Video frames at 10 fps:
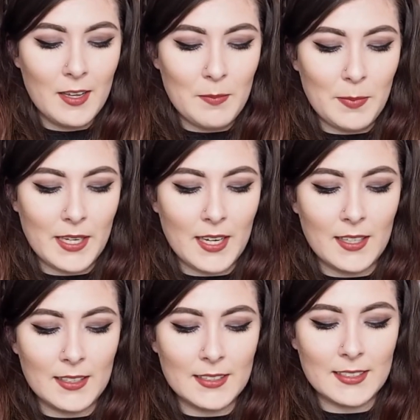
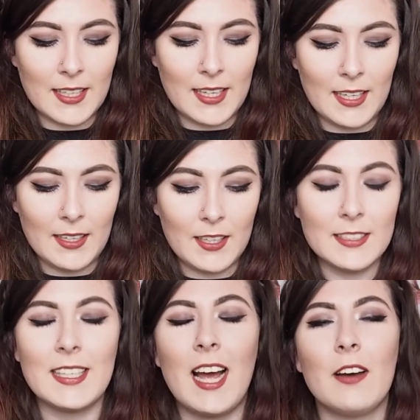because
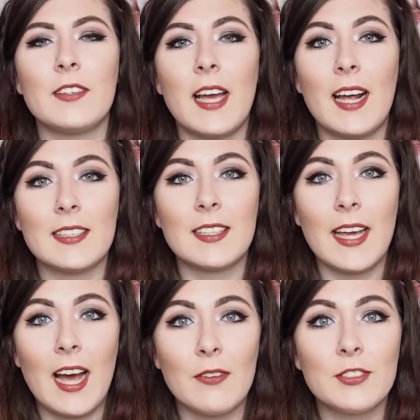they
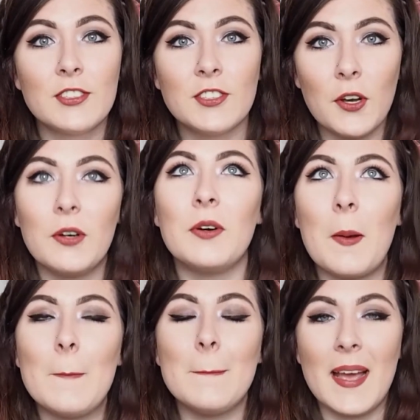have so
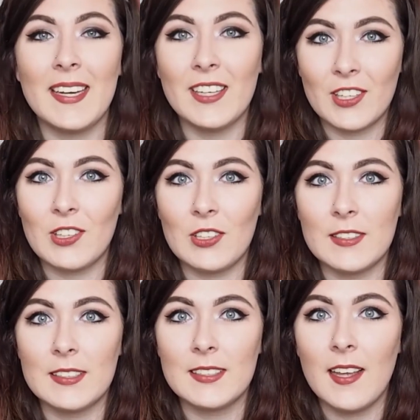many
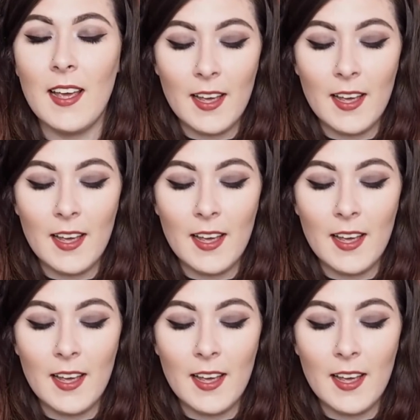colours